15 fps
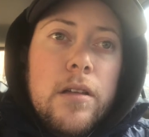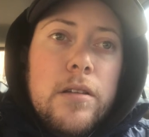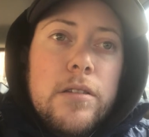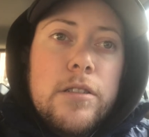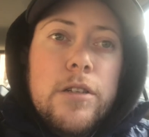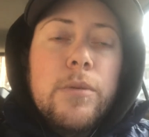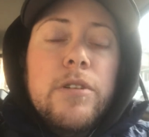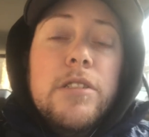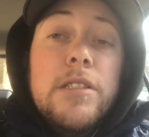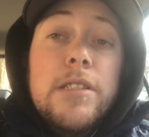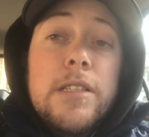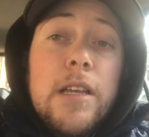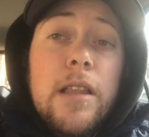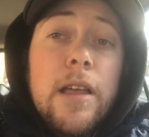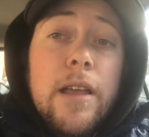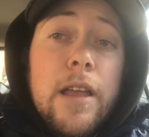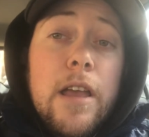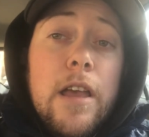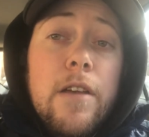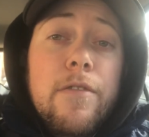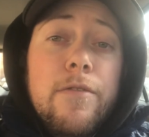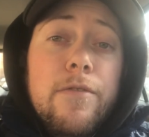she wants to see like
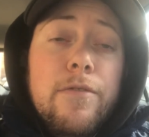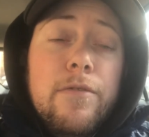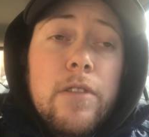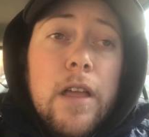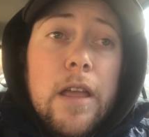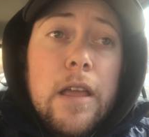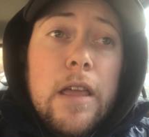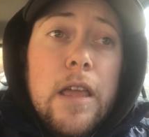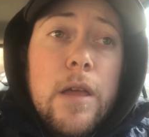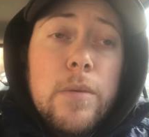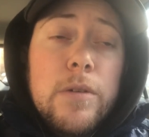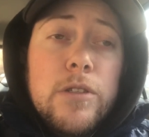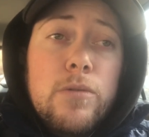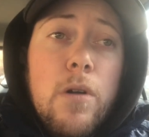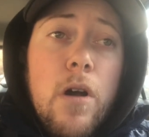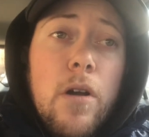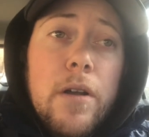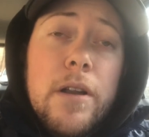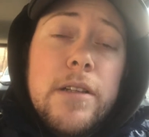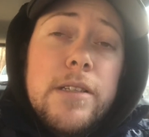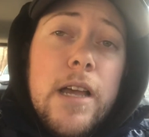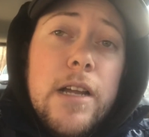if like he was wrong
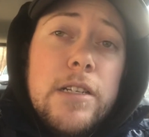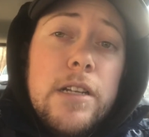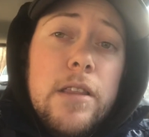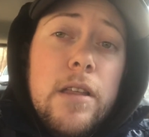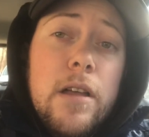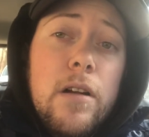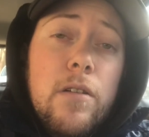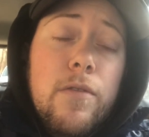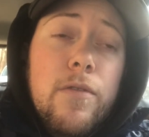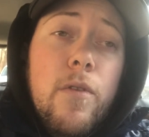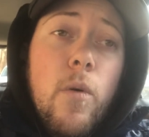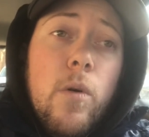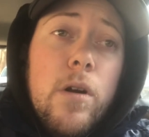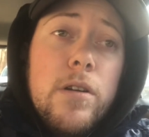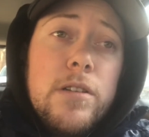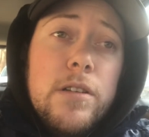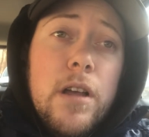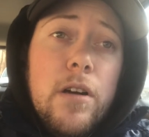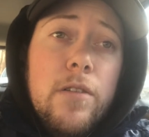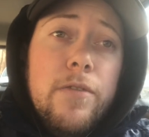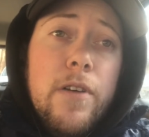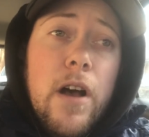and it's actually the L4 to
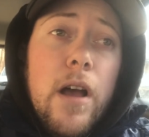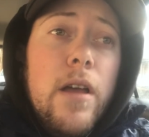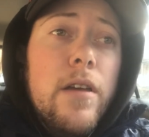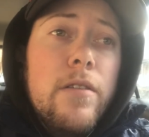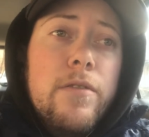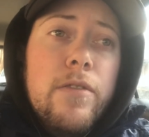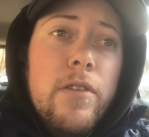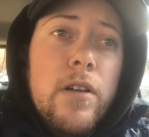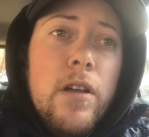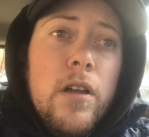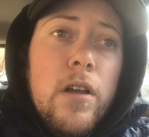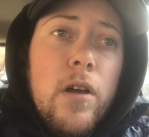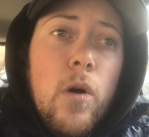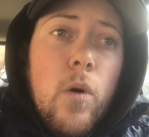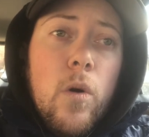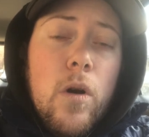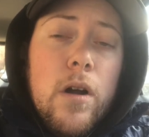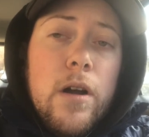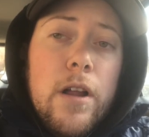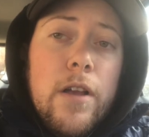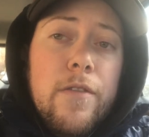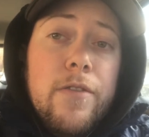L5,
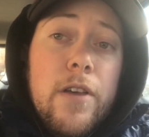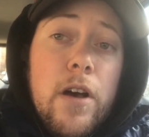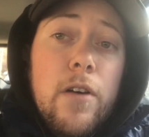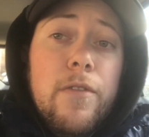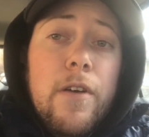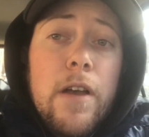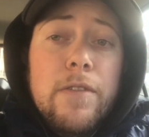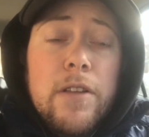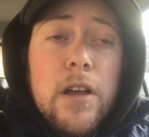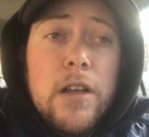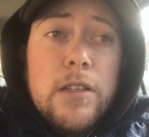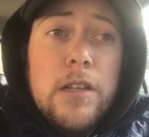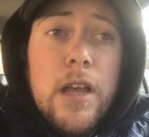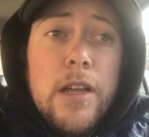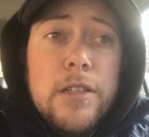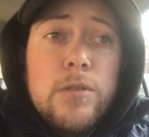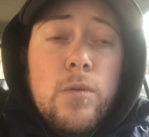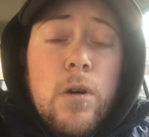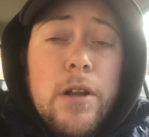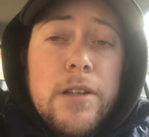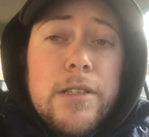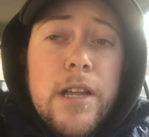or if the L5 to
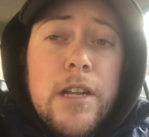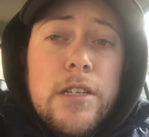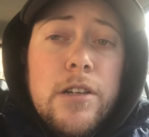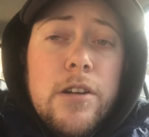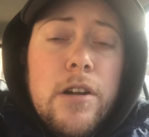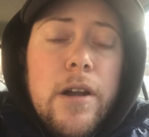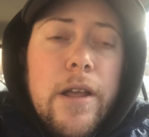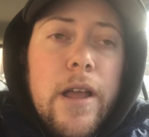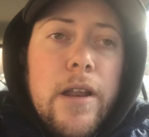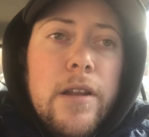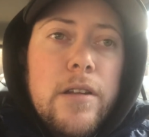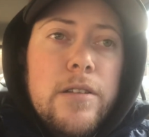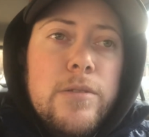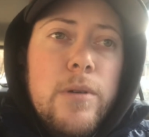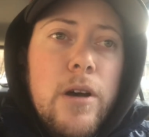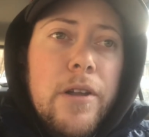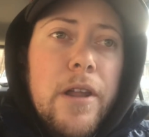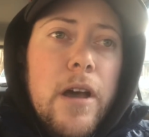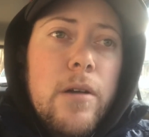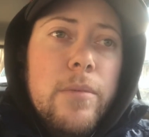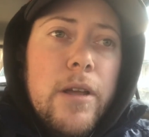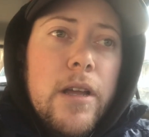S1 is actually herniated as well
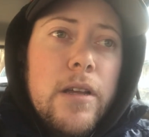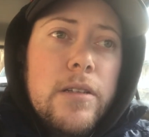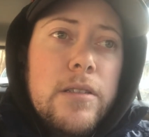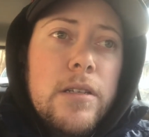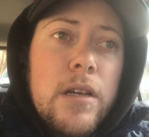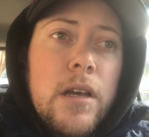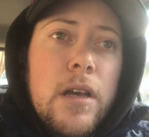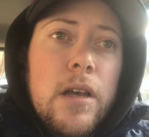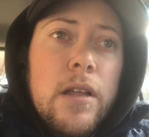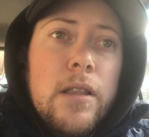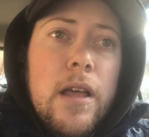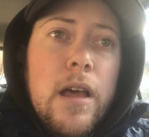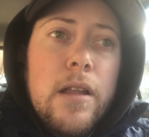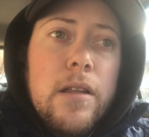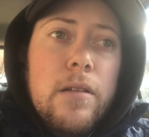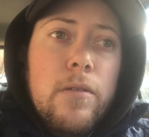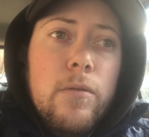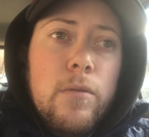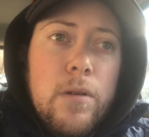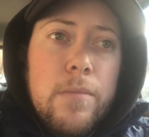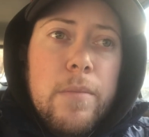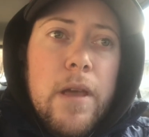now, because that
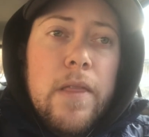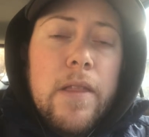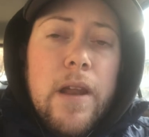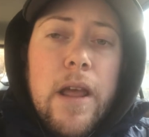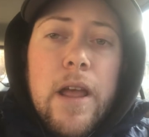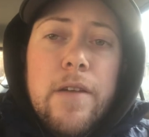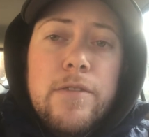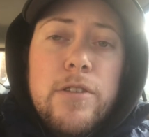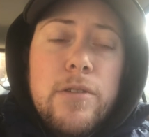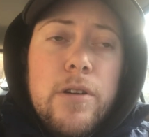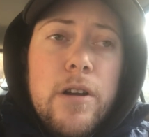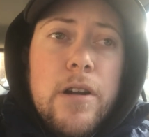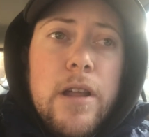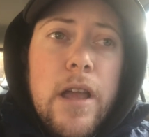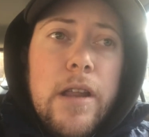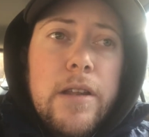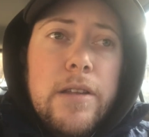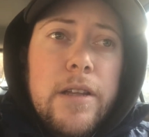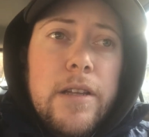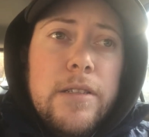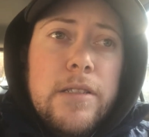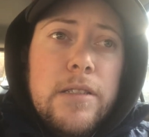would mean that I have 2 herniated
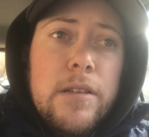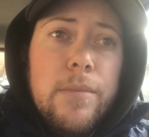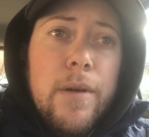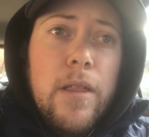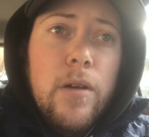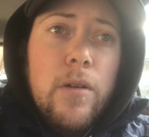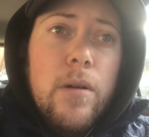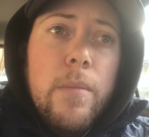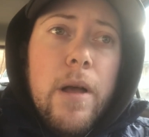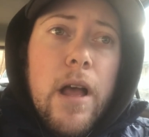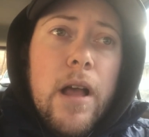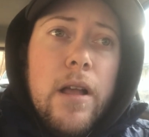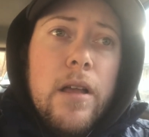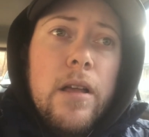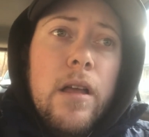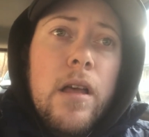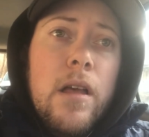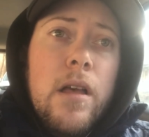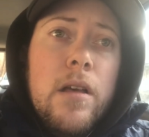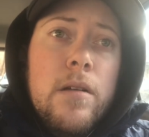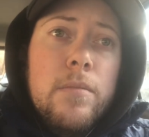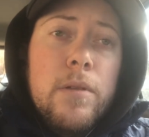discs in my lower back
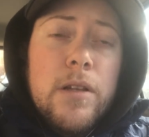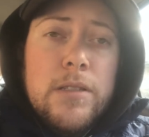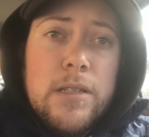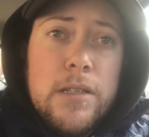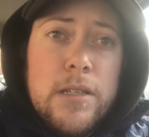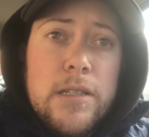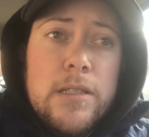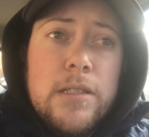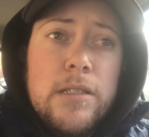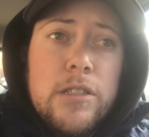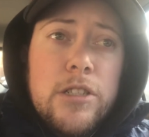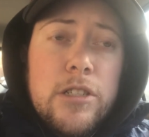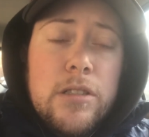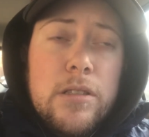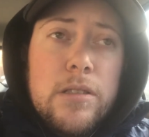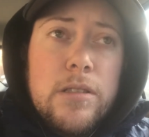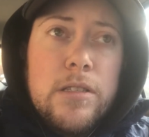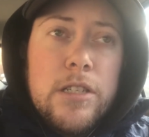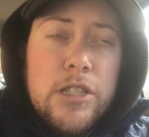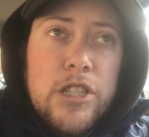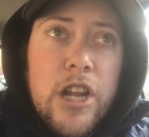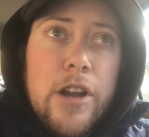plus the disc
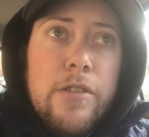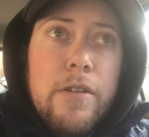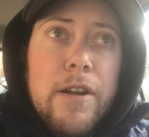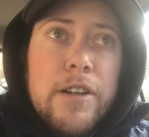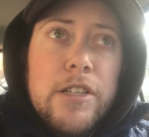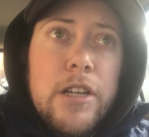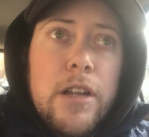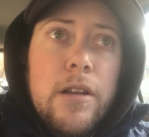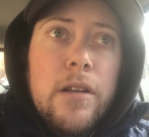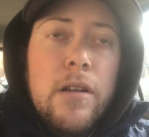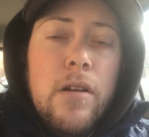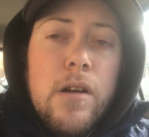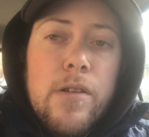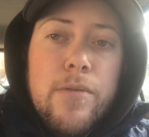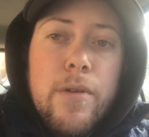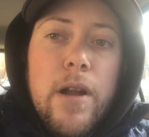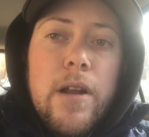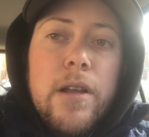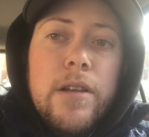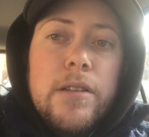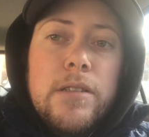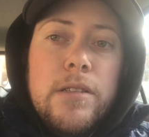degeneration,
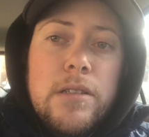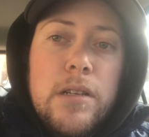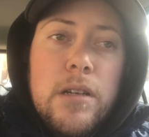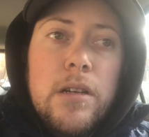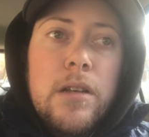arthritis,